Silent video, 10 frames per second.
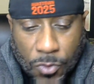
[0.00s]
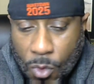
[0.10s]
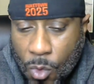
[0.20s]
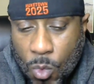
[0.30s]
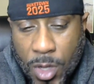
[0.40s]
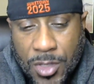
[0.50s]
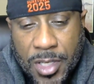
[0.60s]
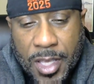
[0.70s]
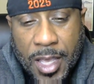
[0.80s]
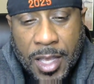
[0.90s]
once
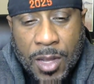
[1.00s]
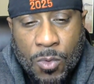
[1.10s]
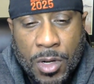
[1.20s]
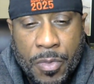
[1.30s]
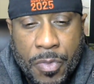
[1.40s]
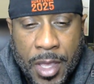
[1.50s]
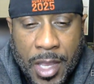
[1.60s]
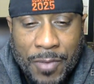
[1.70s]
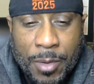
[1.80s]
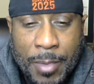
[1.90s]
again, I want to thank
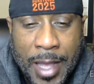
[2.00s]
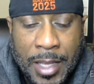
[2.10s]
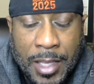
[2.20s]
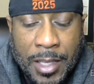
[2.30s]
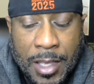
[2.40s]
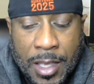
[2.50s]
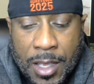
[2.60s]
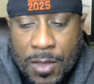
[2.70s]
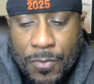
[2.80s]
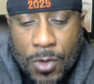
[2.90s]
everybody
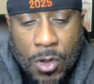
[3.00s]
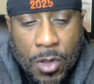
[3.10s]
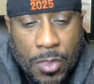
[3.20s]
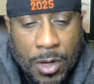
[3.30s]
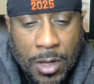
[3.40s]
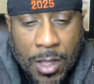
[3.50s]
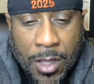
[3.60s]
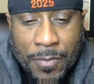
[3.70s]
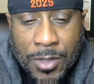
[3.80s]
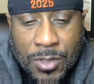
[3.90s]
for the
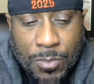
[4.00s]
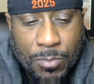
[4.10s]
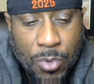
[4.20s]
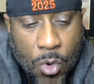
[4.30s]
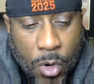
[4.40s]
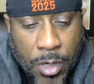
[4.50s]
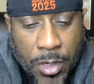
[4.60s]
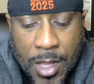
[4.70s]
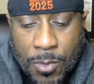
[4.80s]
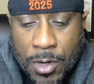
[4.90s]
love and support.
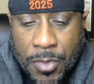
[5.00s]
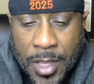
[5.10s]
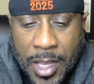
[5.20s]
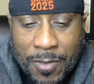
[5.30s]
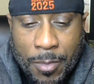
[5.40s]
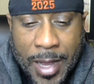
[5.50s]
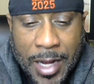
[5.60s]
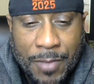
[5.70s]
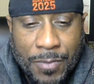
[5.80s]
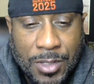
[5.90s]
I want to thank
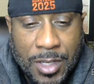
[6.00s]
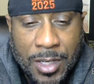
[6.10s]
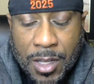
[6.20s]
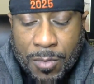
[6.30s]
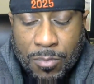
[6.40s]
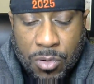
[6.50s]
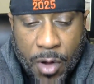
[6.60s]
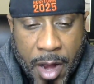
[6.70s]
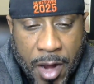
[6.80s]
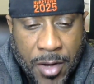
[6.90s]
everybody for sending up
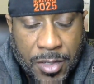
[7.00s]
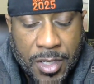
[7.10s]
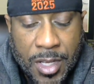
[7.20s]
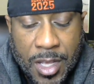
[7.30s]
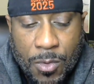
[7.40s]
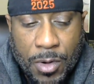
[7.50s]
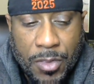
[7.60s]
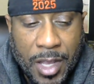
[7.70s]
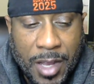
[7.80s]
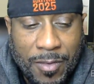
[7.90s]
prayers. I want to
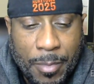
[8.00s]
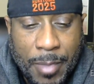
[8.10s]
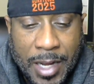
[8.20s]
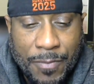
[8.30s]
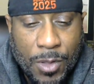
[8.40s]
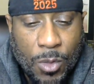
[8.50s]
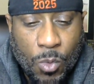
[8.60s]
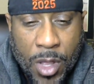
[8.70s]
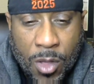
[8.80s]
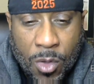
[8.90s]
thank everybody for the
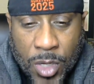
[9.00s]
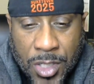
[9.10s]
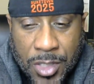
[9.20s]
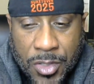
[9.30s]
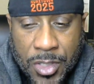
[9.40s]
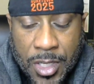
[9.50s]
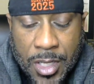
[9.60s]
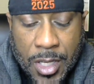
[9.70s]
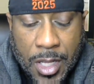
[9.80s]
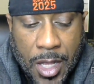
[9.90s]
well wishes.
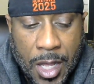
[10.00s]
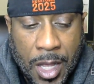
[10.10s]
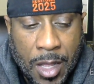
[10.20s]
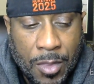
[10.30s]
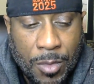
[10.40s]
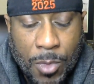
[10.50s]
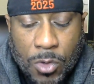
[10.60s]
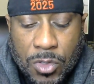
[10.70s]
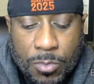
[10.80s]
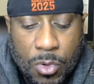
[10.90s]
Uh, the
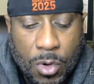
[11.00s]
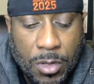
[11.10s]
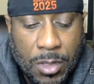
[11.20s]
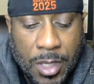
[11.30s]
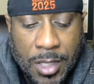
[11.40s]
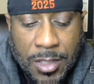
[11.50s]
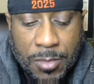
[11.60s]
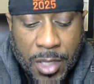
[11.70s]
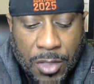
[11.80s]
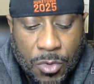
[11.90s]
most important thing to
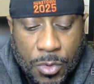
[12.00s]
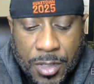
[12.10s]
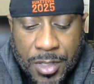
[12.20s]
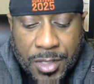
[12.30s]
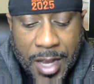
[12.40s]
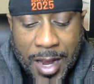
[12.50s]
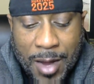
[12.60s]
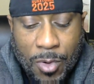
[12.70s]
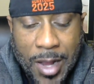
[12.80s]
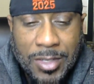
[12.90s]
me during this entire
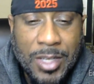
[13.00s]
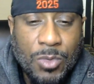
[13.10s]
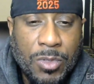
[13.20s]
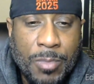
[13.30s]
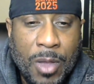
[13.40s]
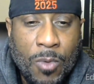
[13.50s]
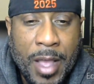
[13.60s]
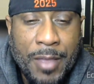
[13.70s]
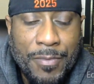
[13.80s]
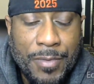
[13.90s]
process was my wife.